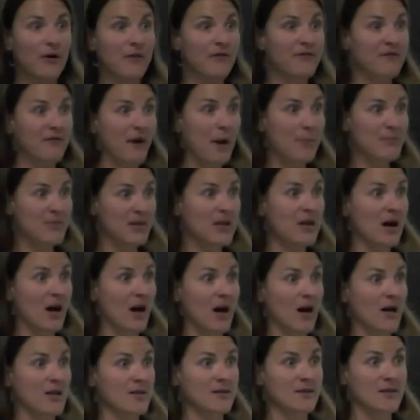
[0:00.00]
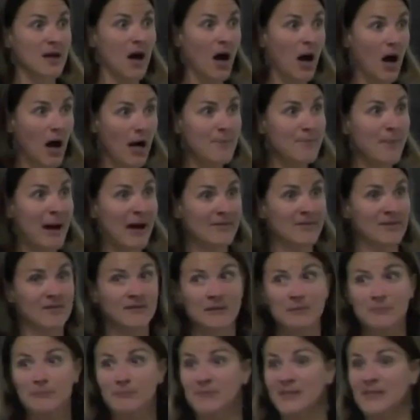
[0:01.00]
from the gods on Mount
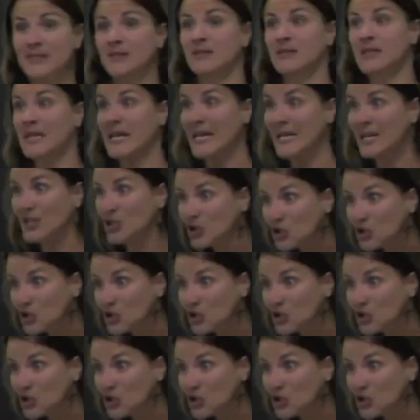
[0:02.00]
Olympus in a